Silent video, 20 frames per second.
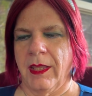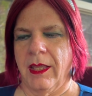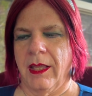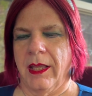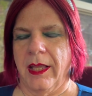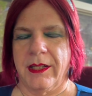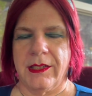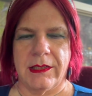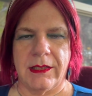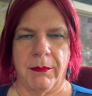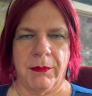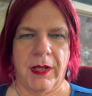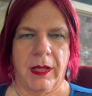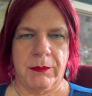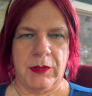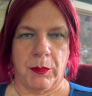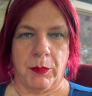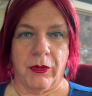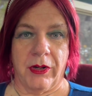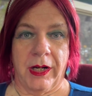and
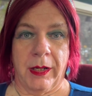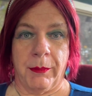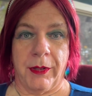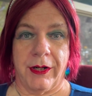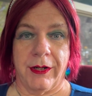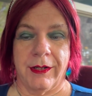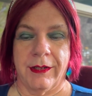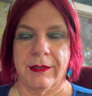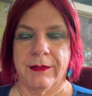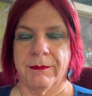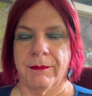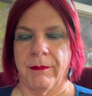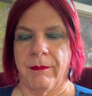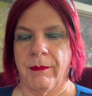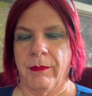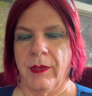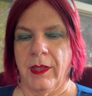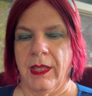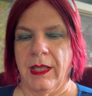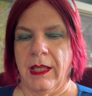sometimes a parameter.
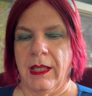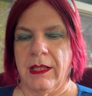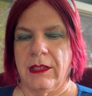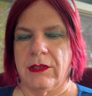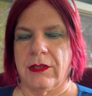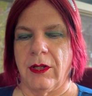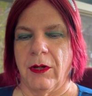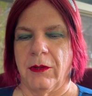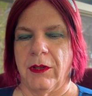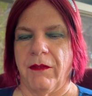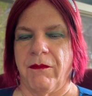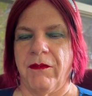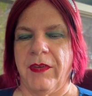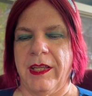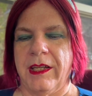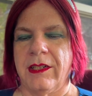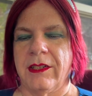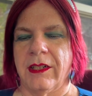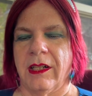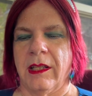So the
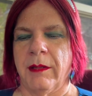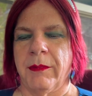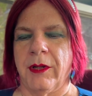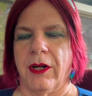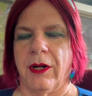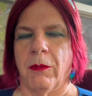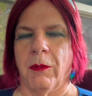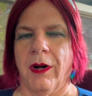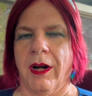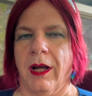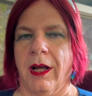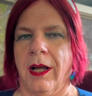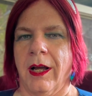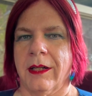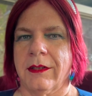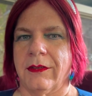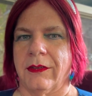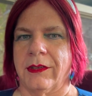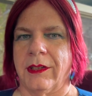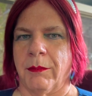FID and delimiter were
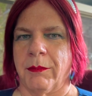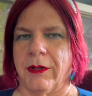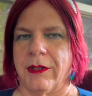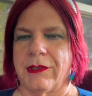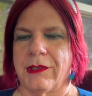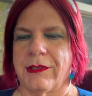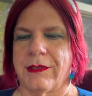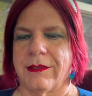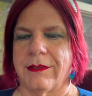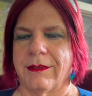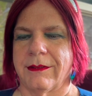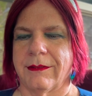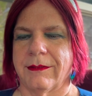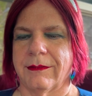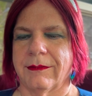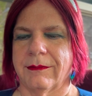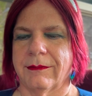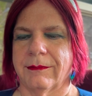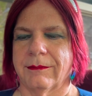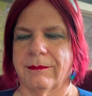octal numbers,
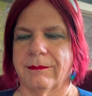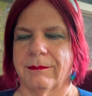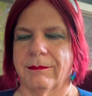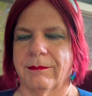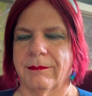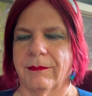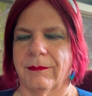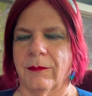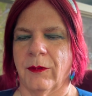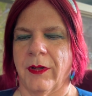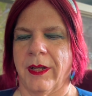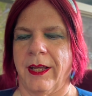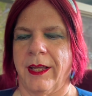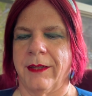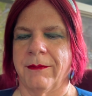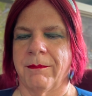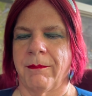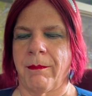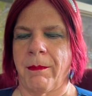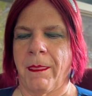okay?
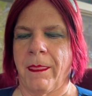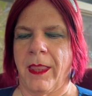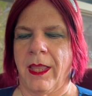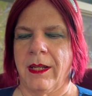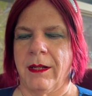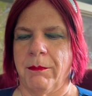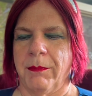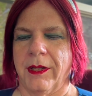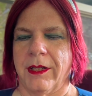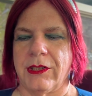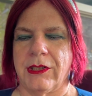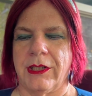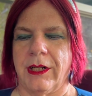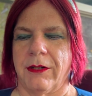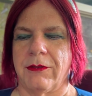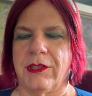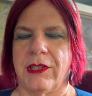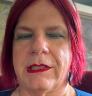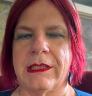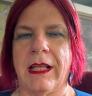Because
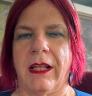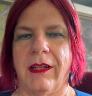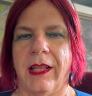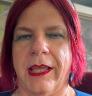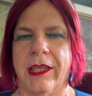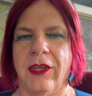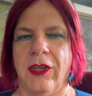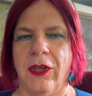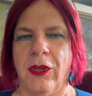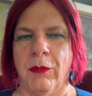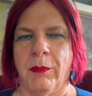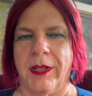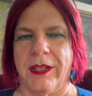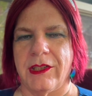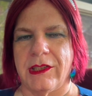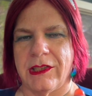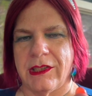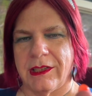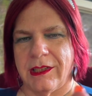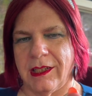just how like
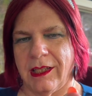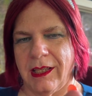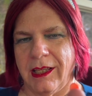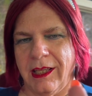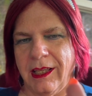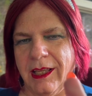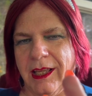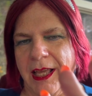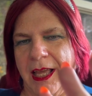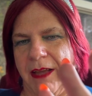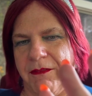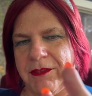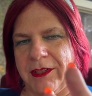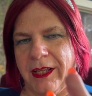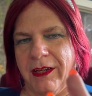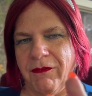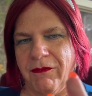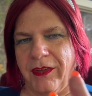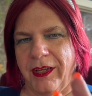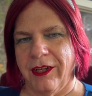humans have
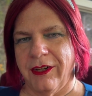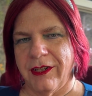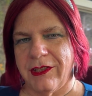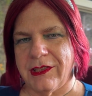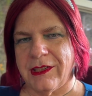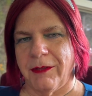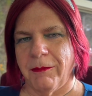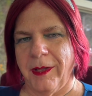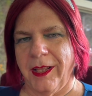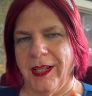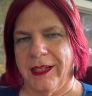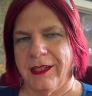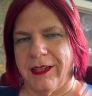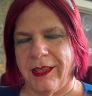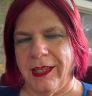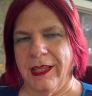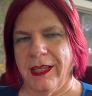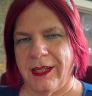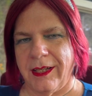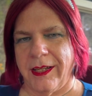10 fingers and we like to
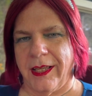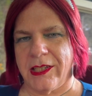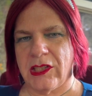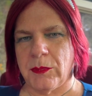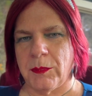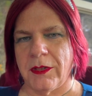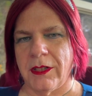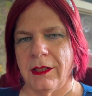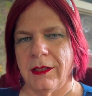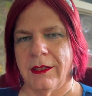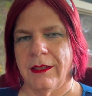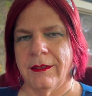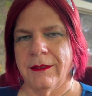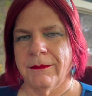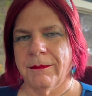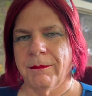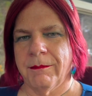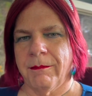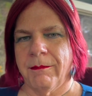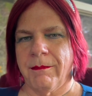think in decimal,
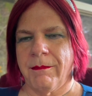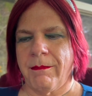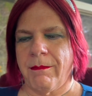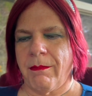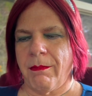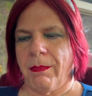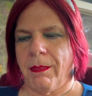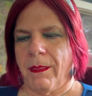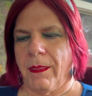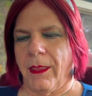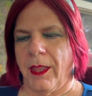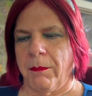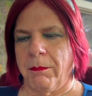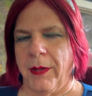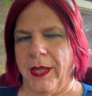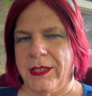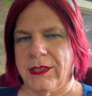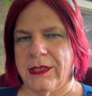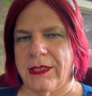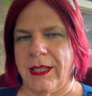
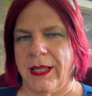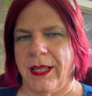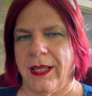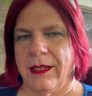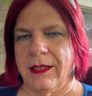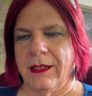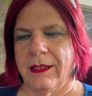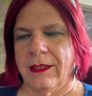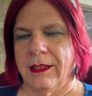base 10,